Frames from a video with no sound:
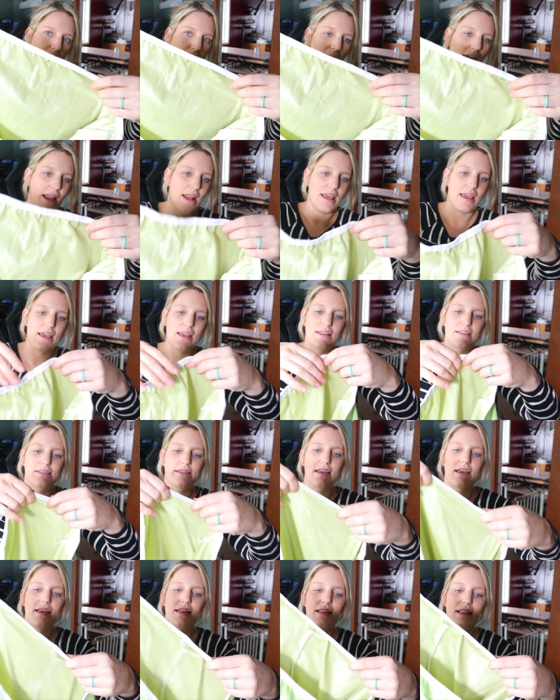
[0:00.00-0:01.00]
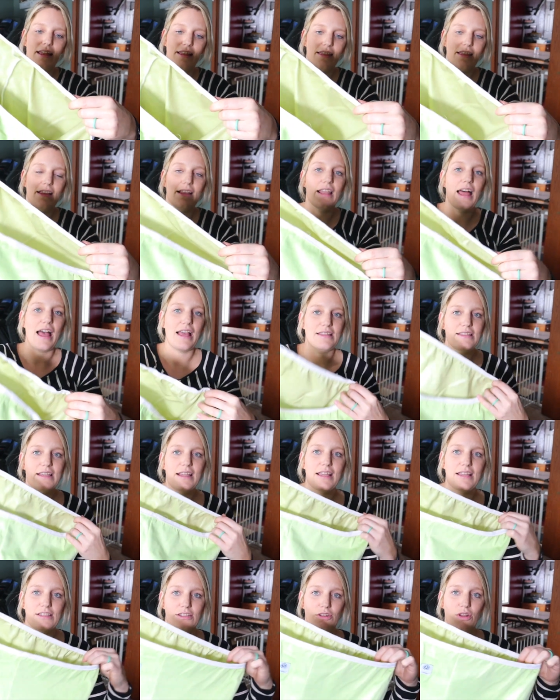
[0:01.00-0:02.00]
It is, like the
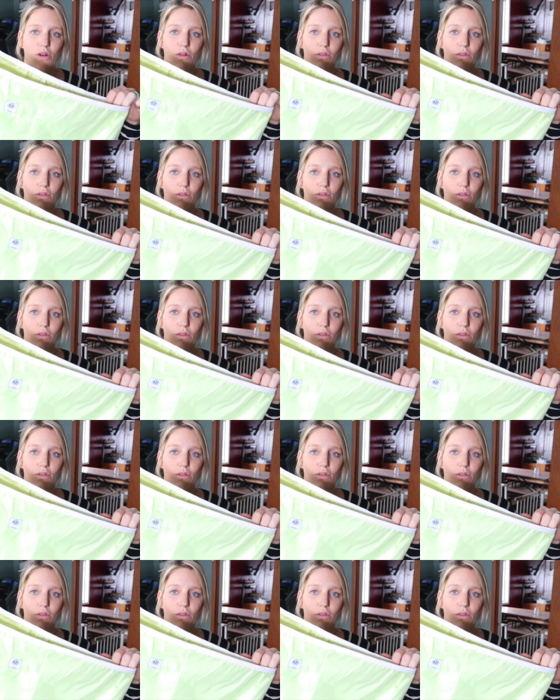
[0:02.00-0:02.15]
elastic is